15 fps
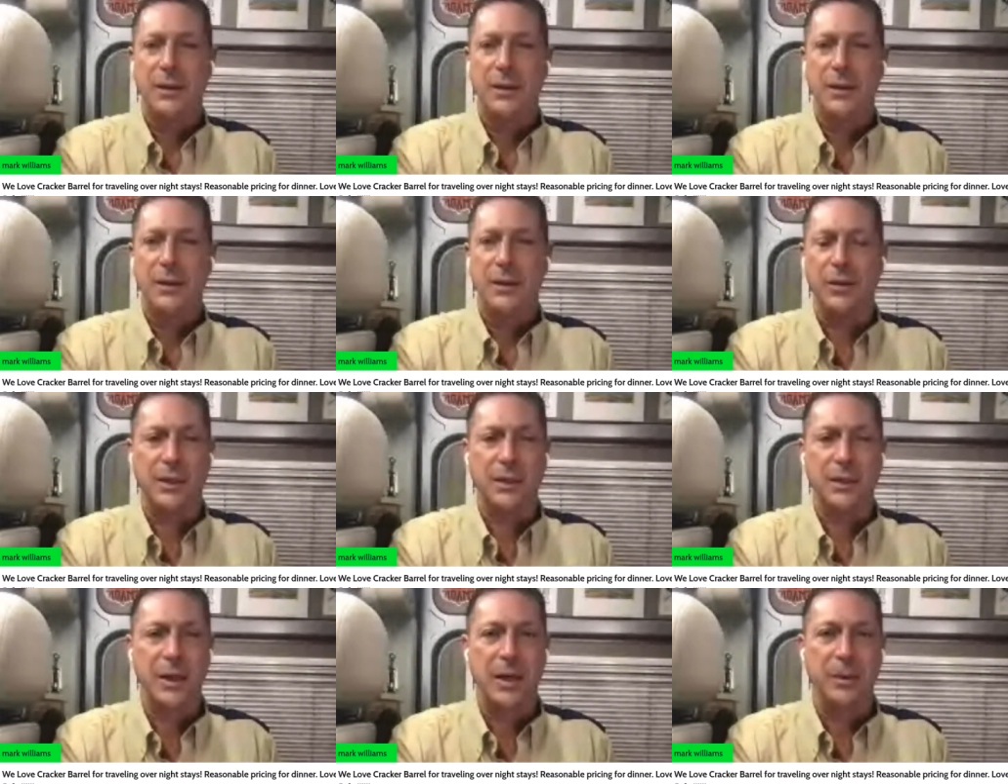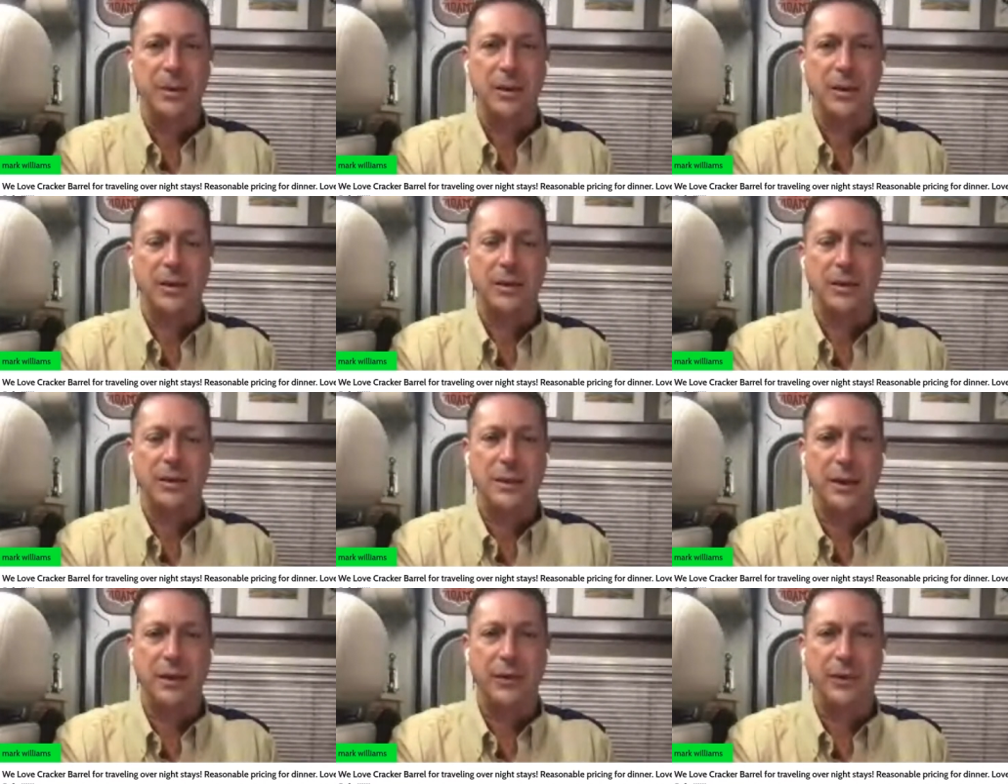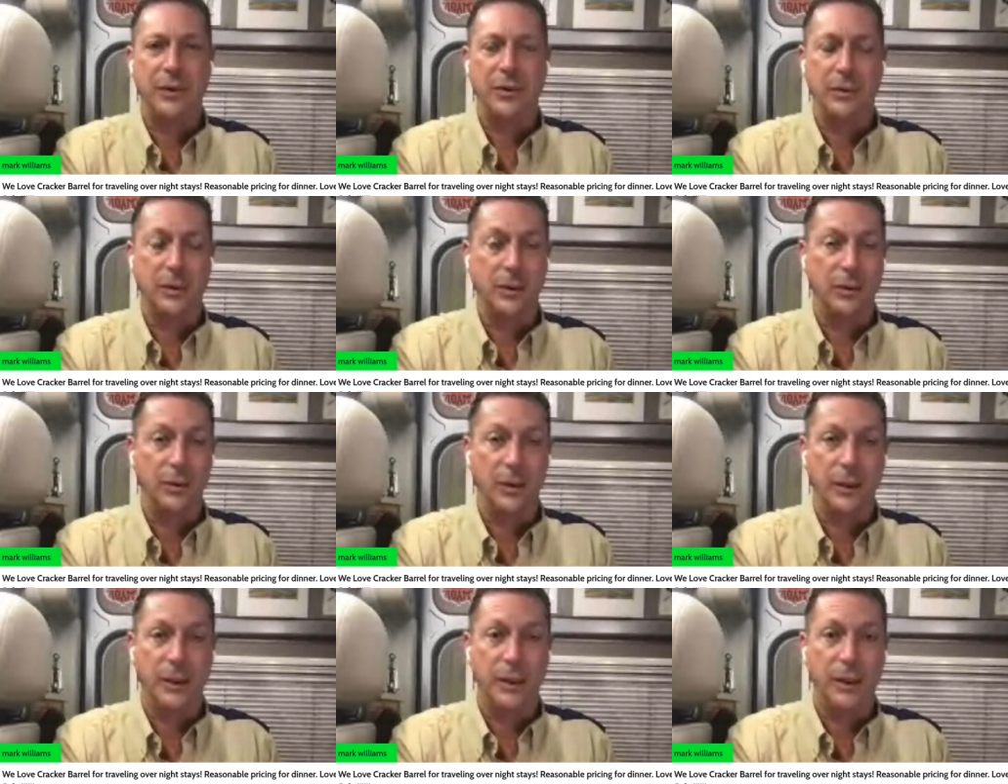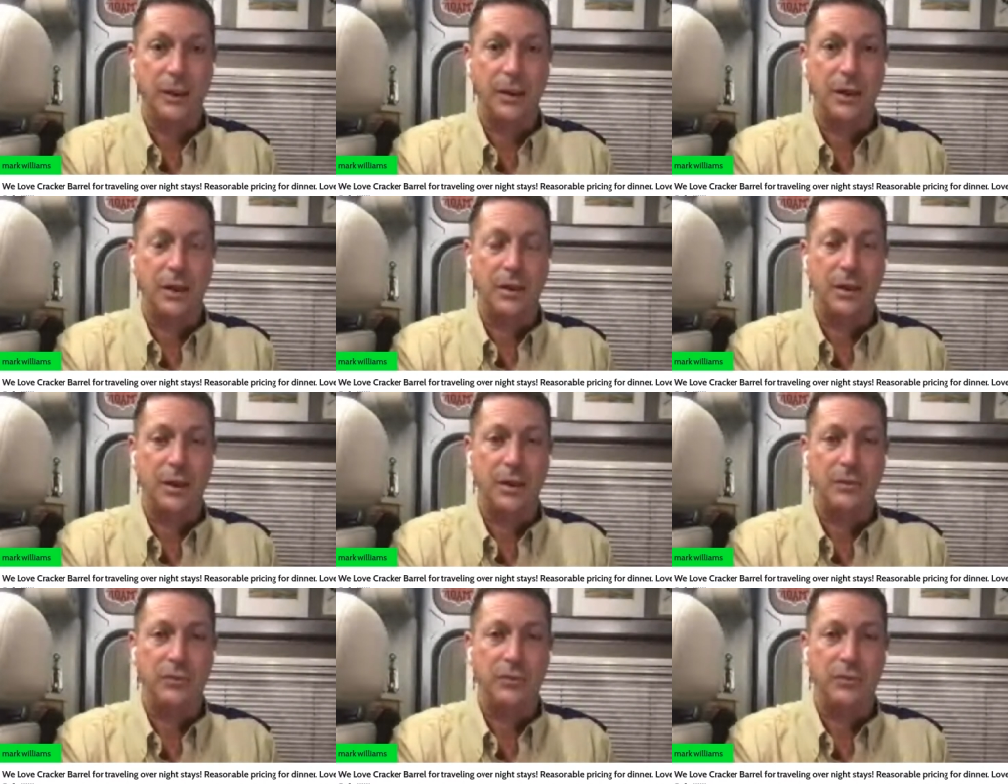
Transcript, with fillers: that are duct taped together, literally a,